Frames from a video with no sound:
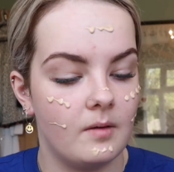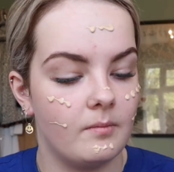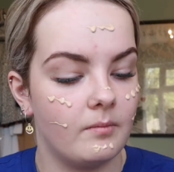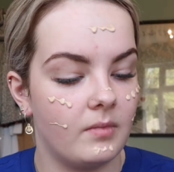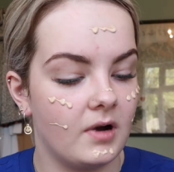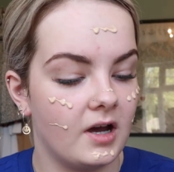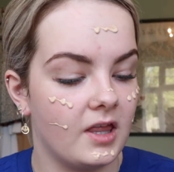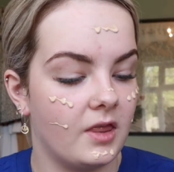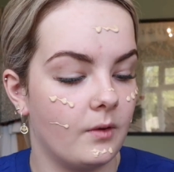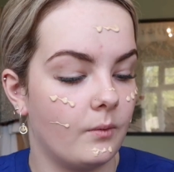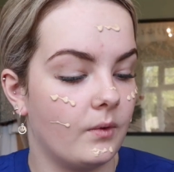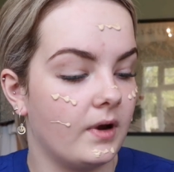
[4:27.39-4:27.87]

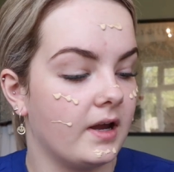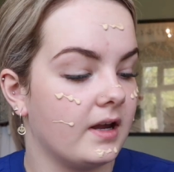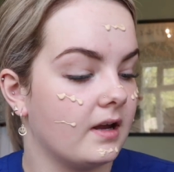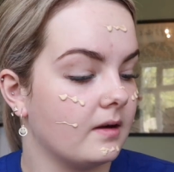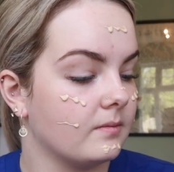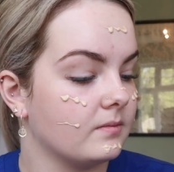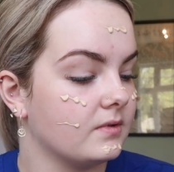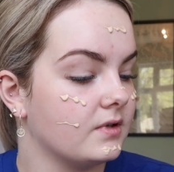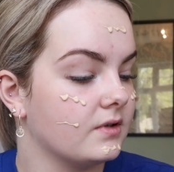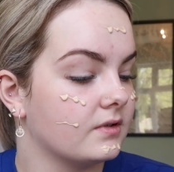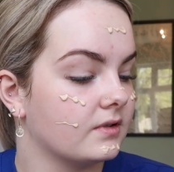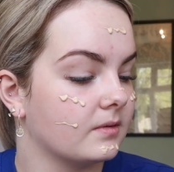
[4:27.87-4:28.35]
By the way,
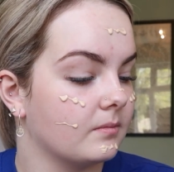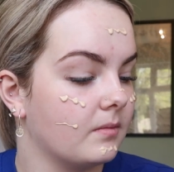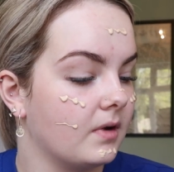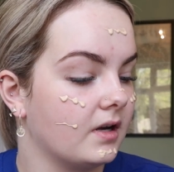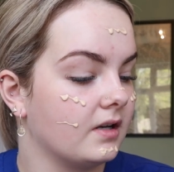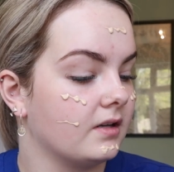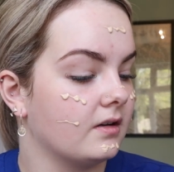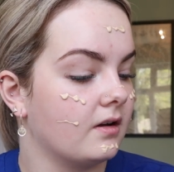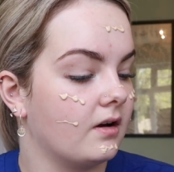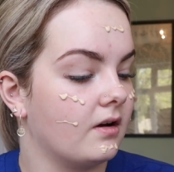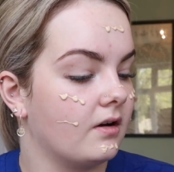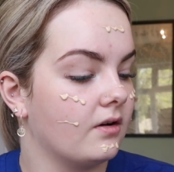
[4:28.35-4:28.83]
I'm using my
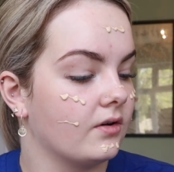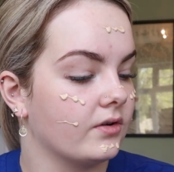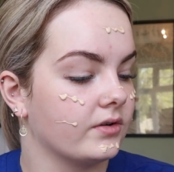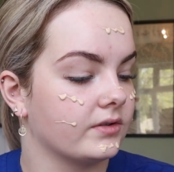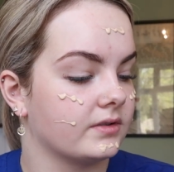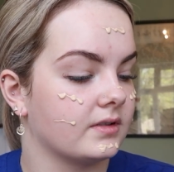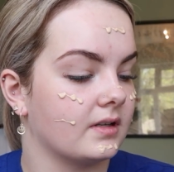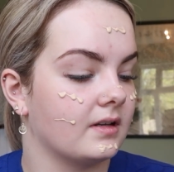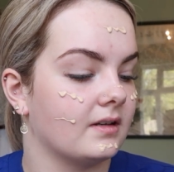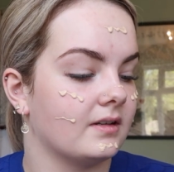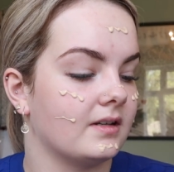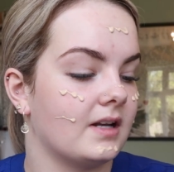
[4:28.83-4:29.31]

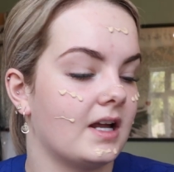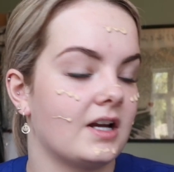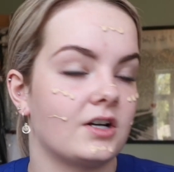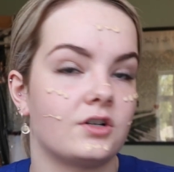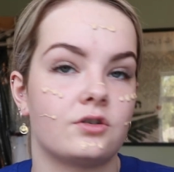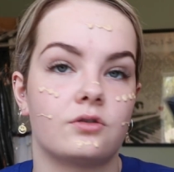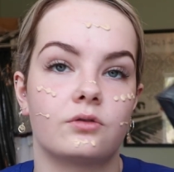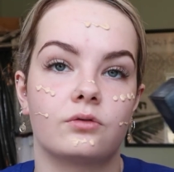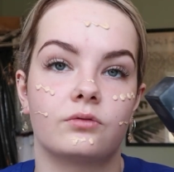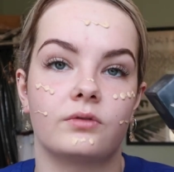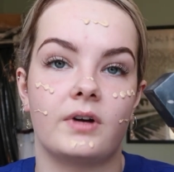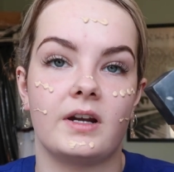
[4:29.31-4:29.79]
NARS
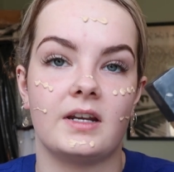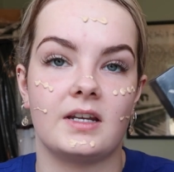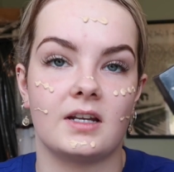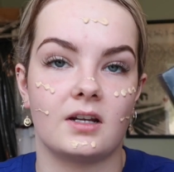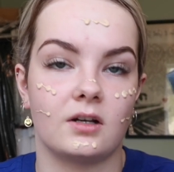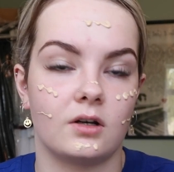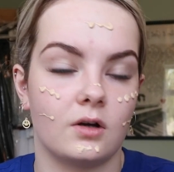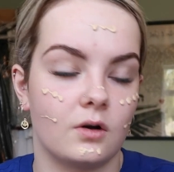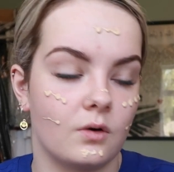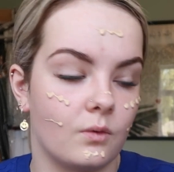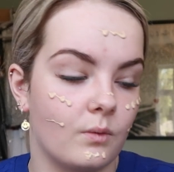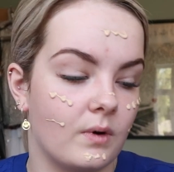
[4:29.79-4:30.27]
Natural
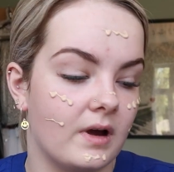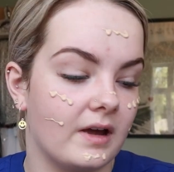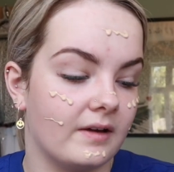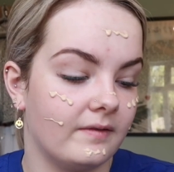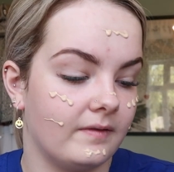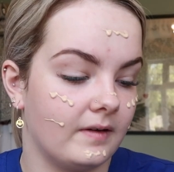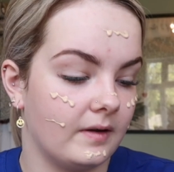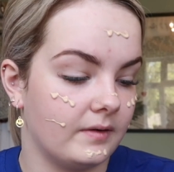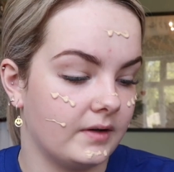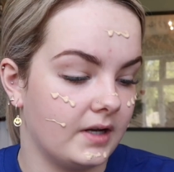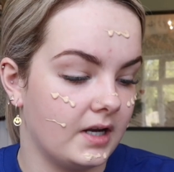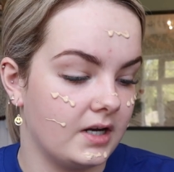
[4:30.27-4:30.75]
Radiant Longwear
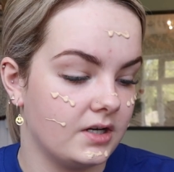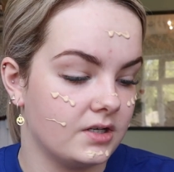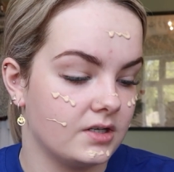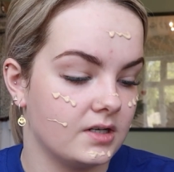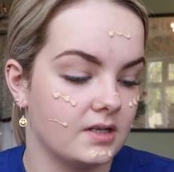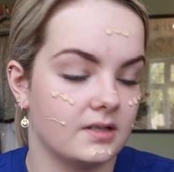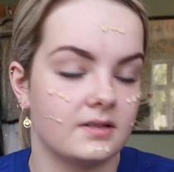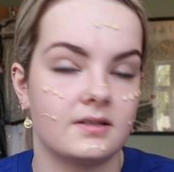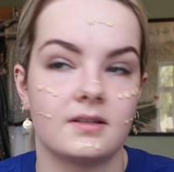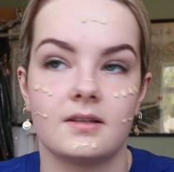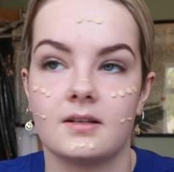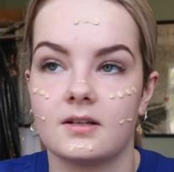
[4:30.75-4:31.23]
foundation.
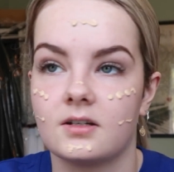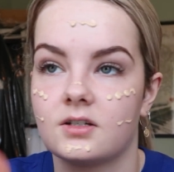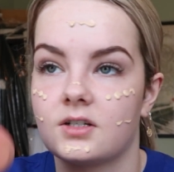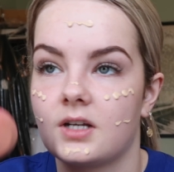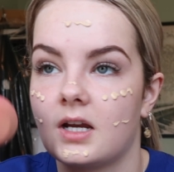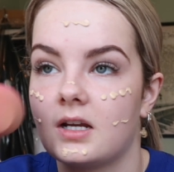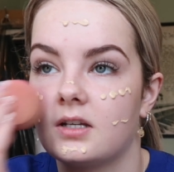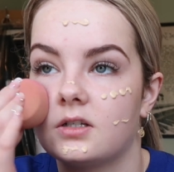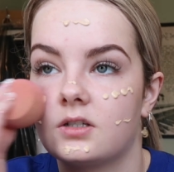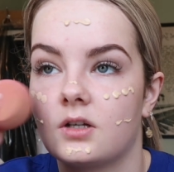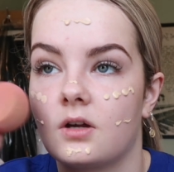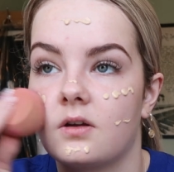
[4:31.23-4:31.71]
This is in the
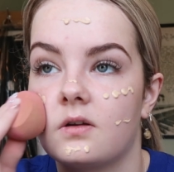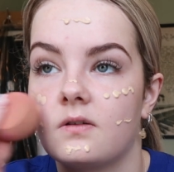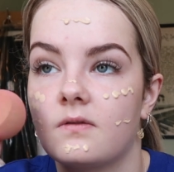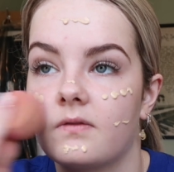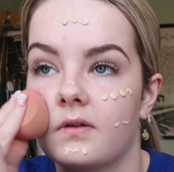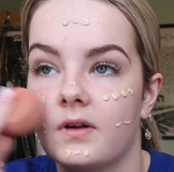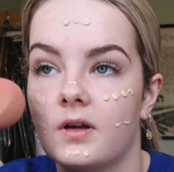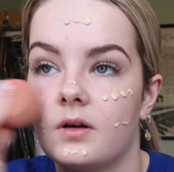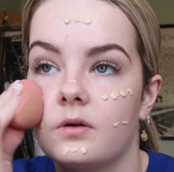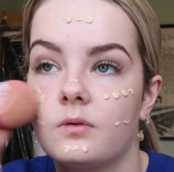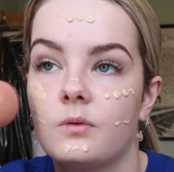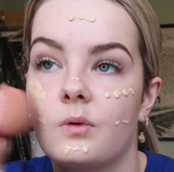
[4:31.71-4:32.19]
shade
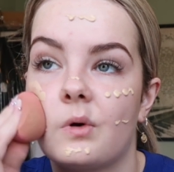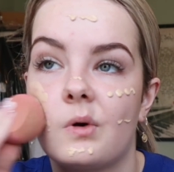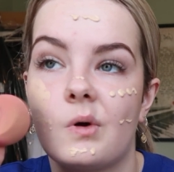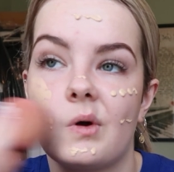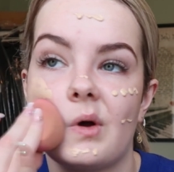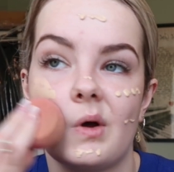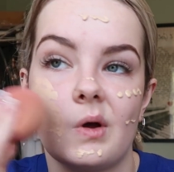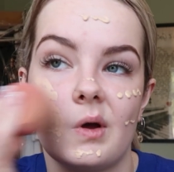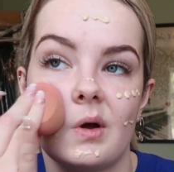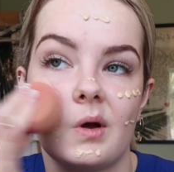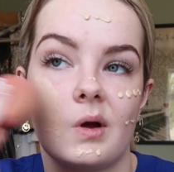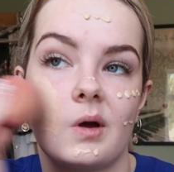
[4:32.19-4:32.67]
Deauville.
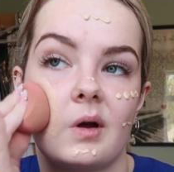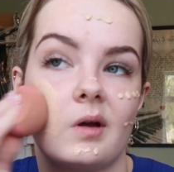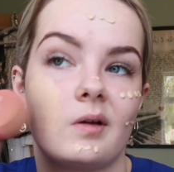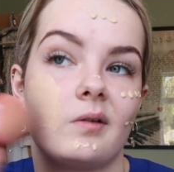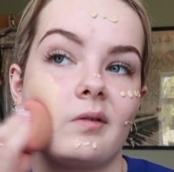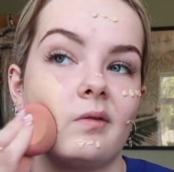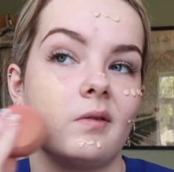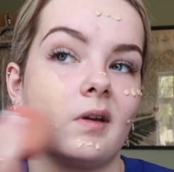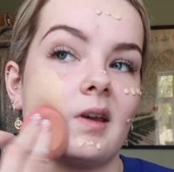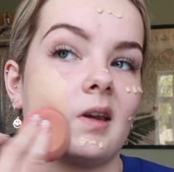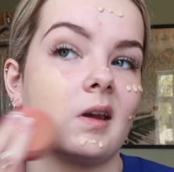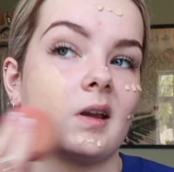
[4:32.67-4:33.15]

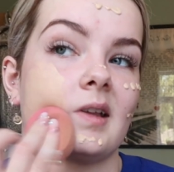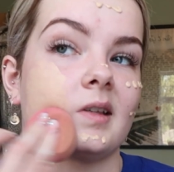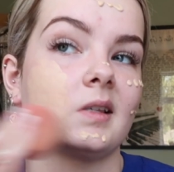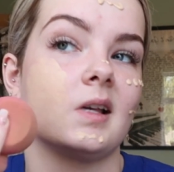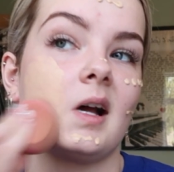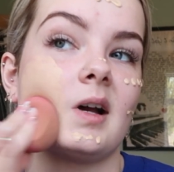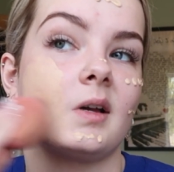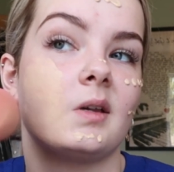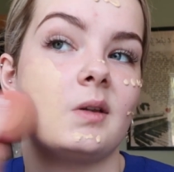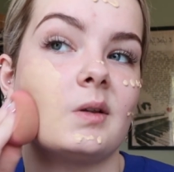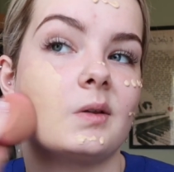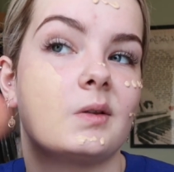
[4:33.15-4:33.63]
I think that's
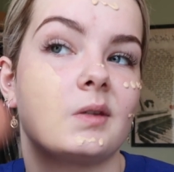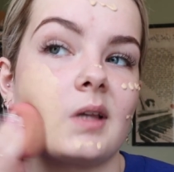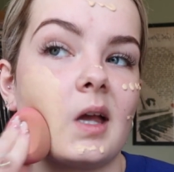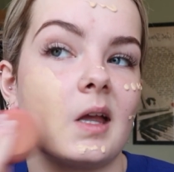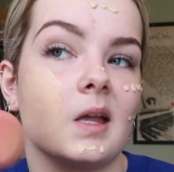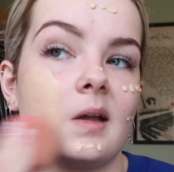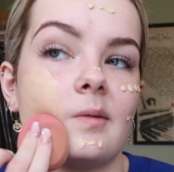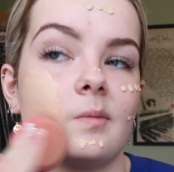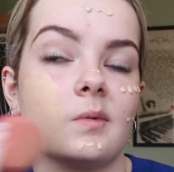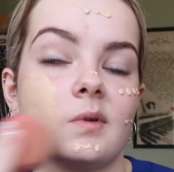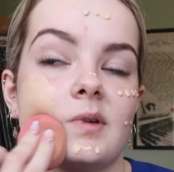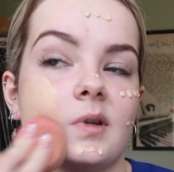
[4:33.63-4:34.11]
how you say
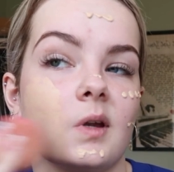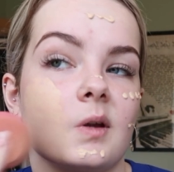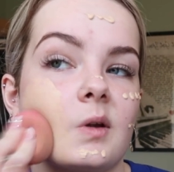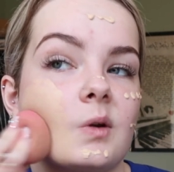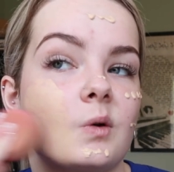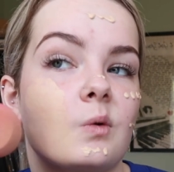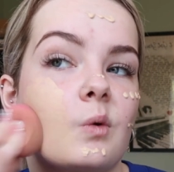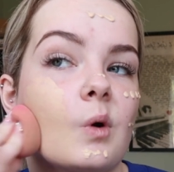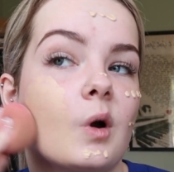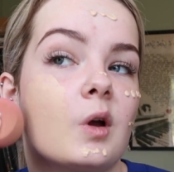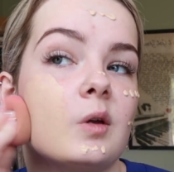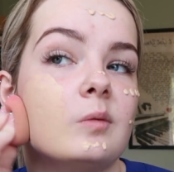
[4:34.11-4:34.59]
it, but don't
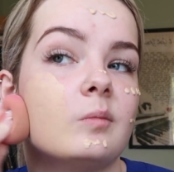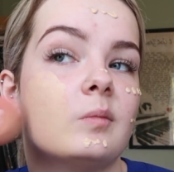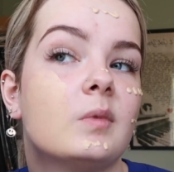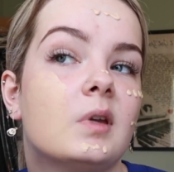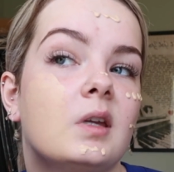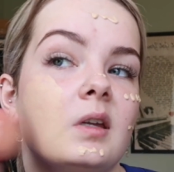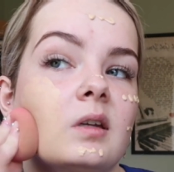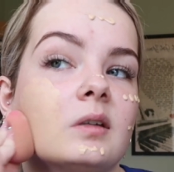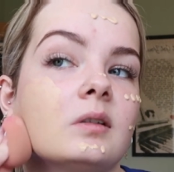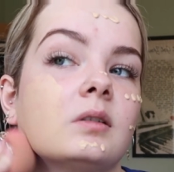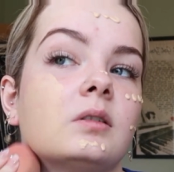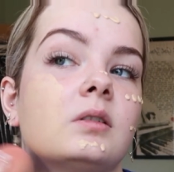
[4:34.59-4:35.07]
quote
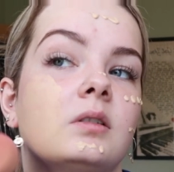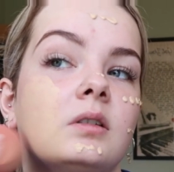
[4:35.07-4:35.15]
me.